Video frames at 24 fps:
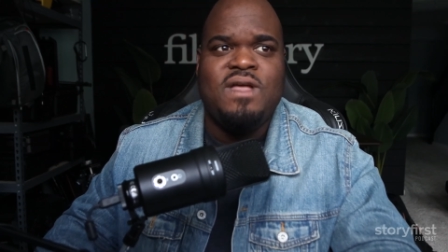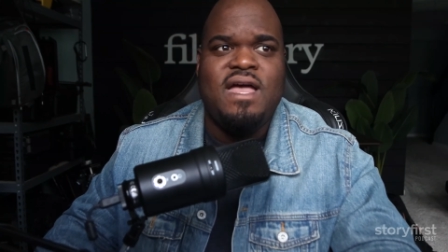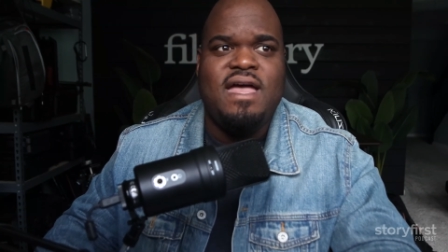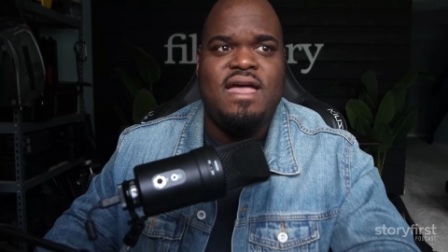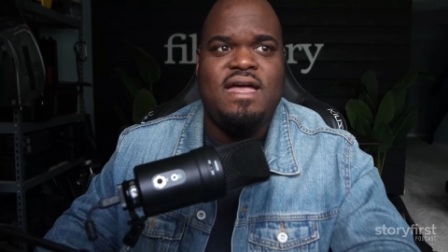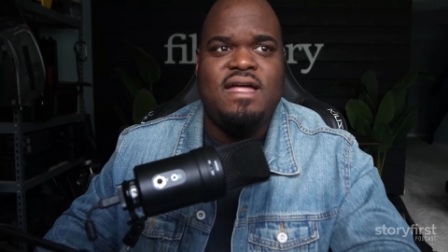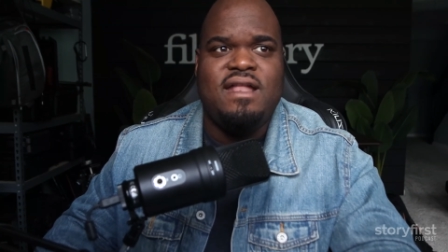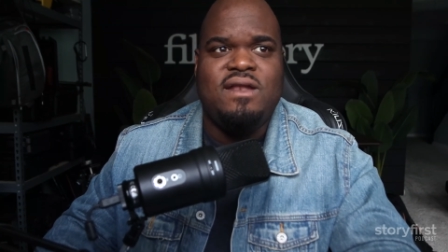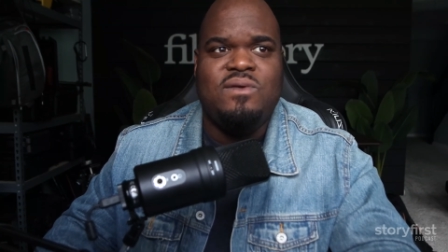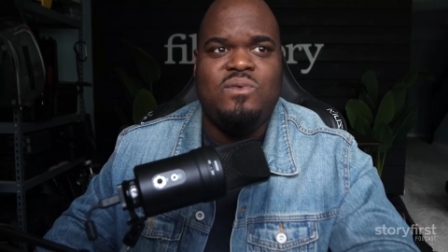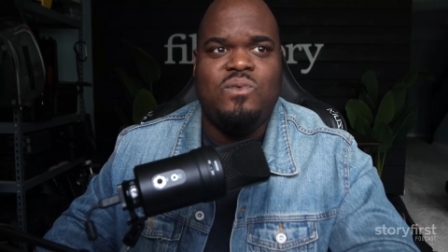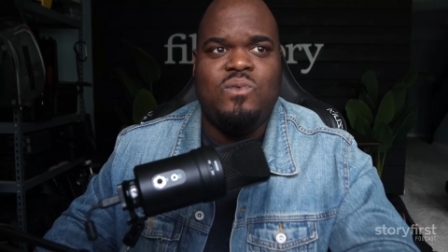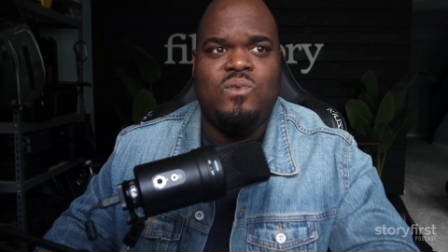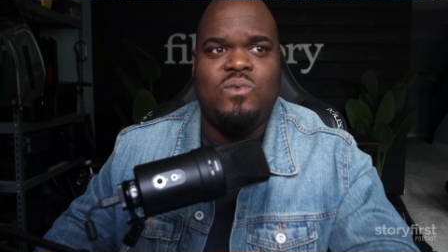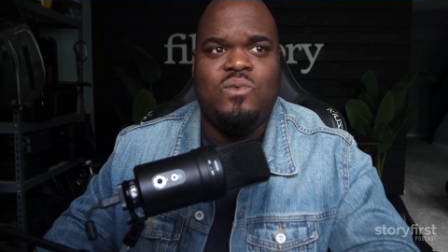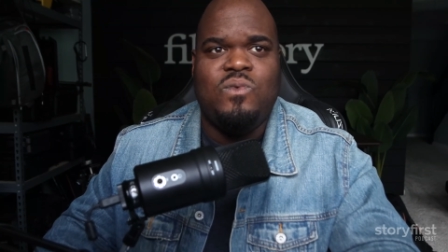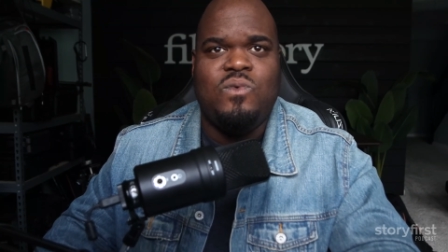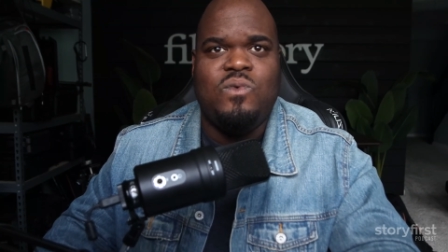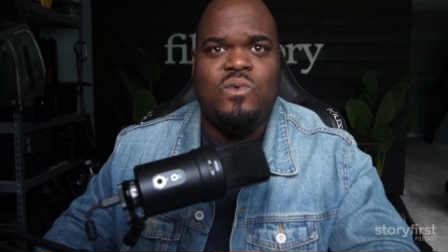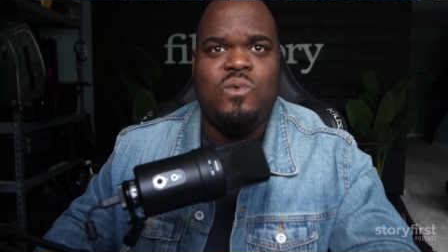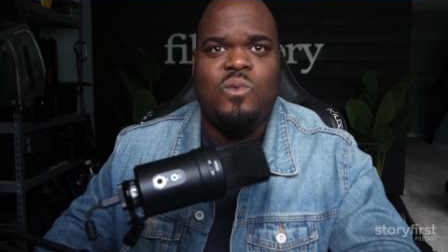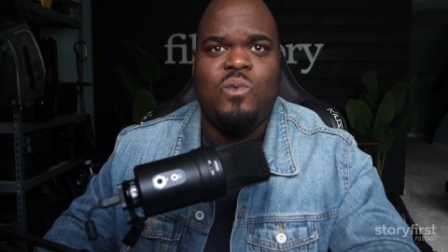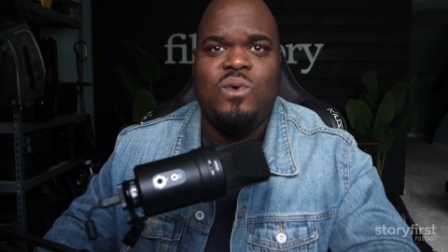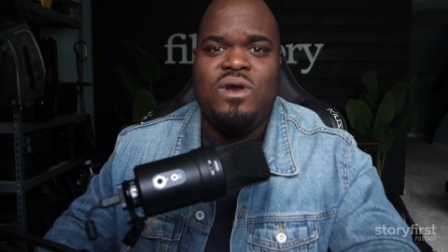And
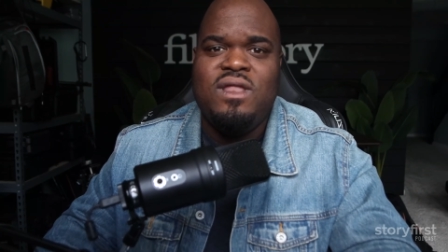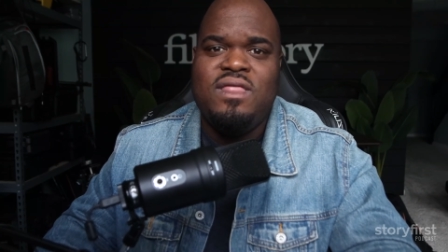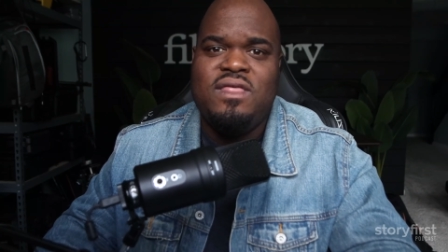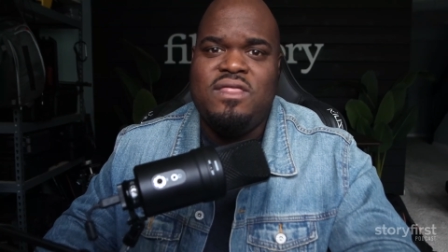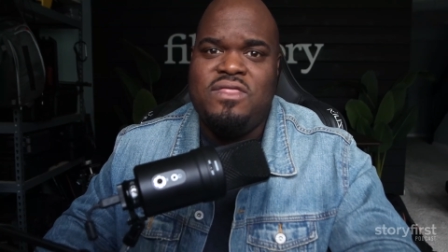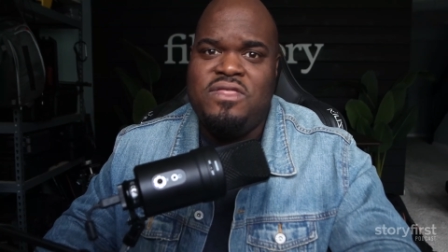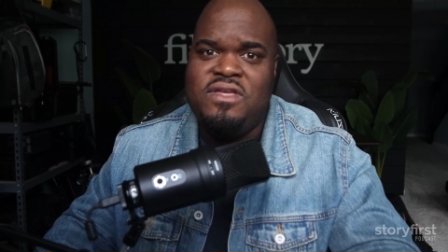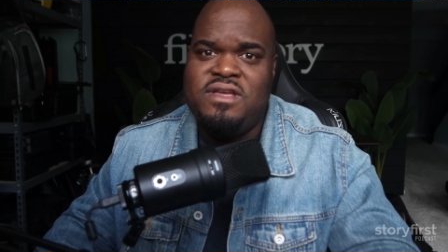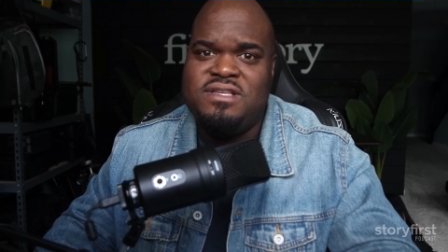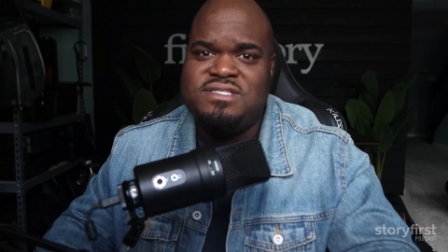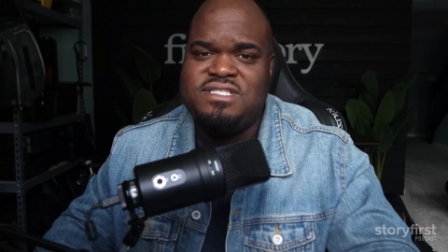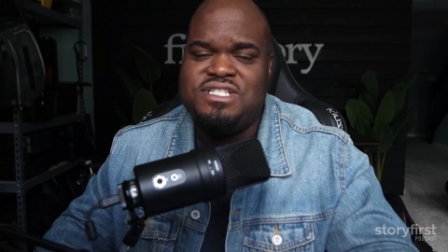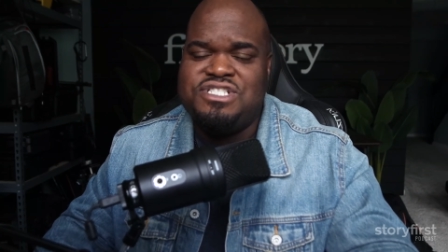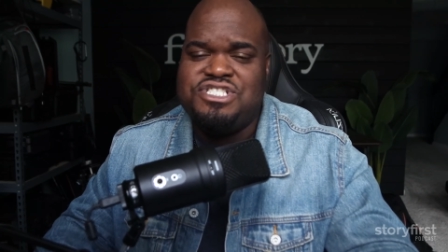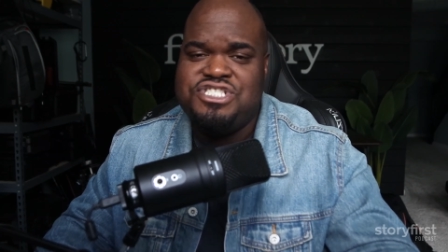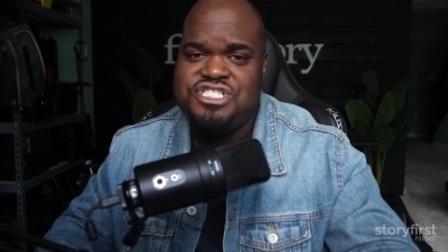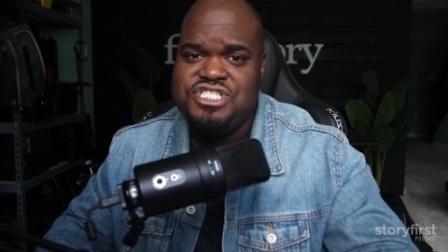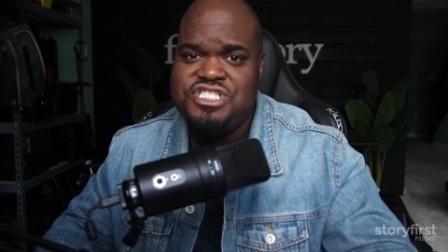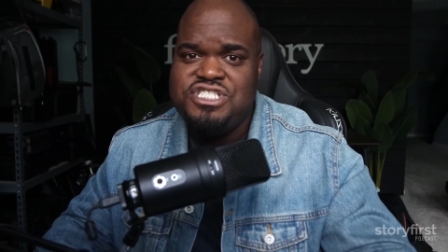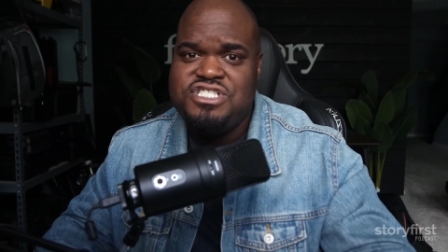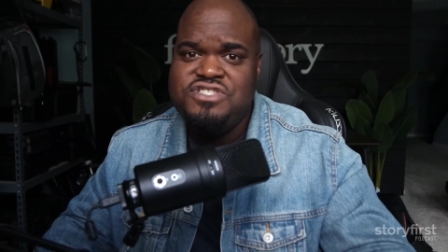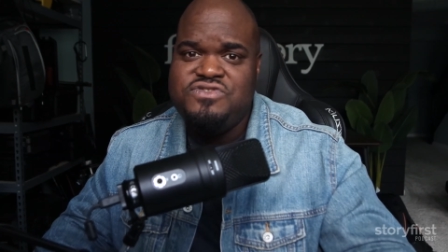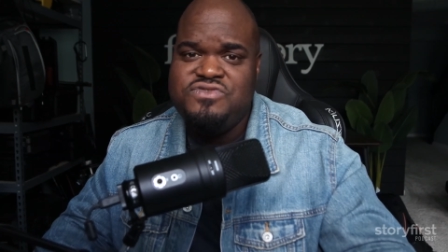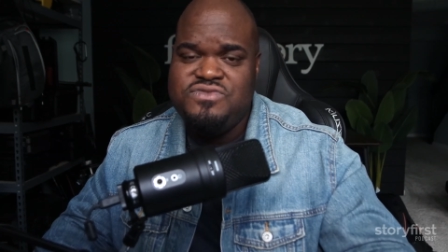one of the things that
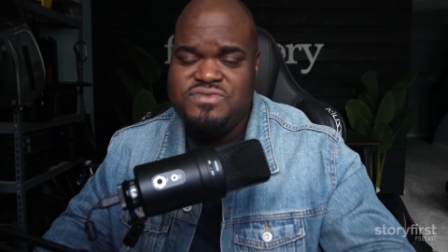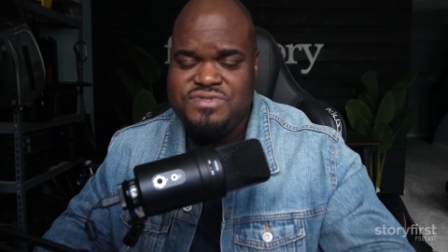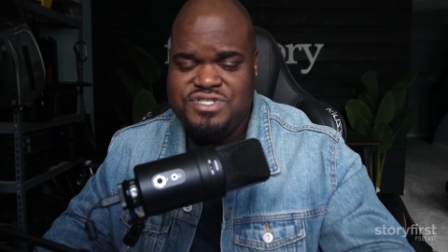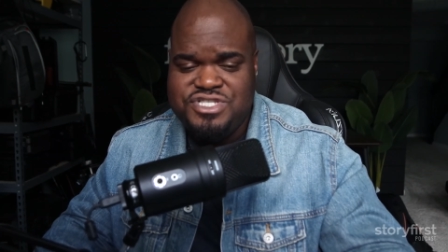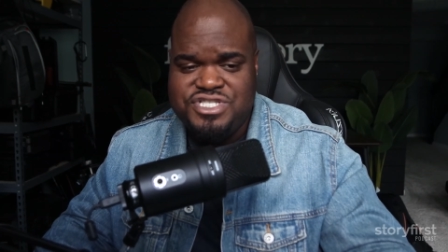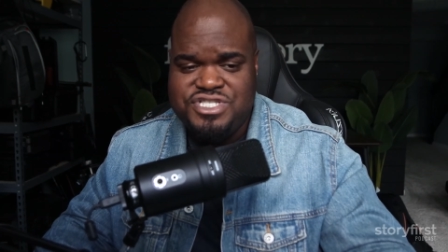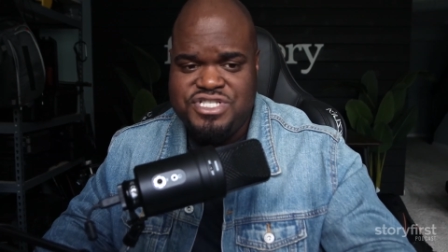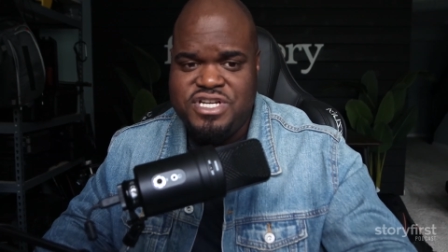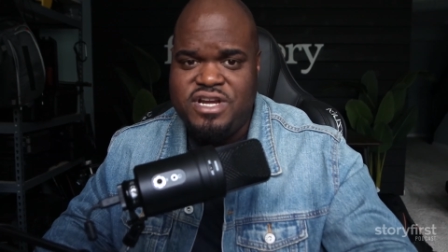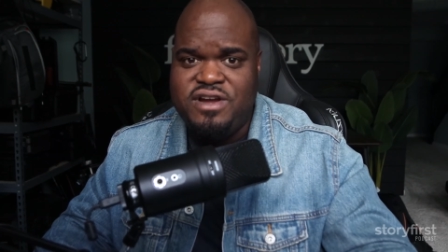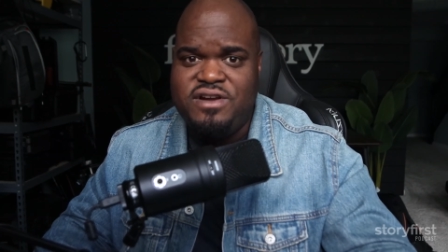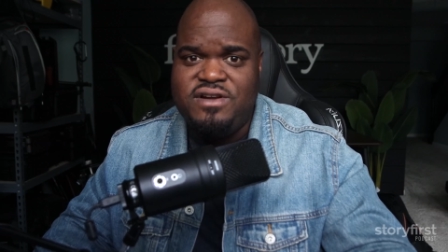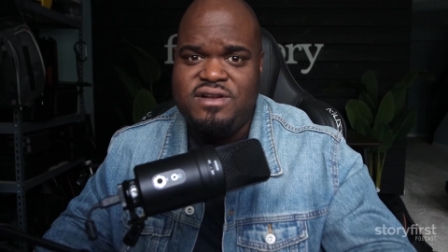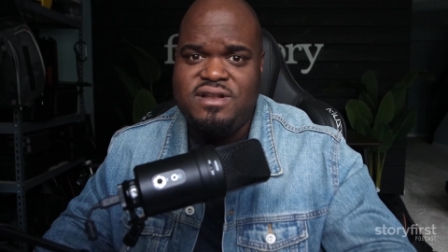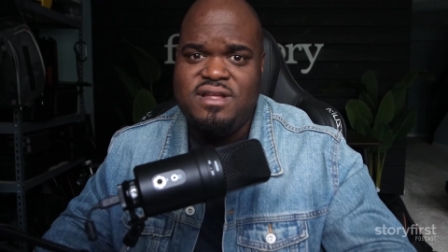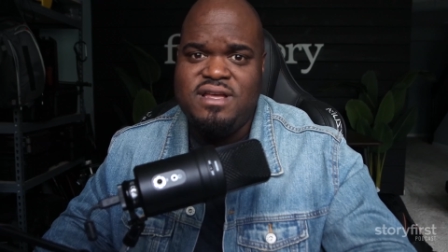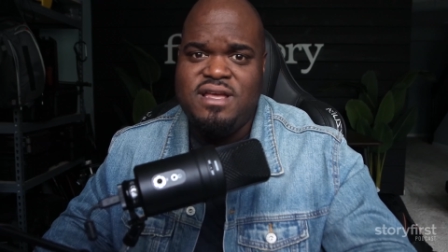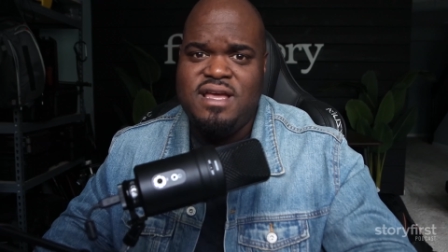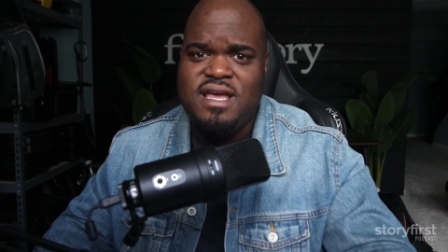she shared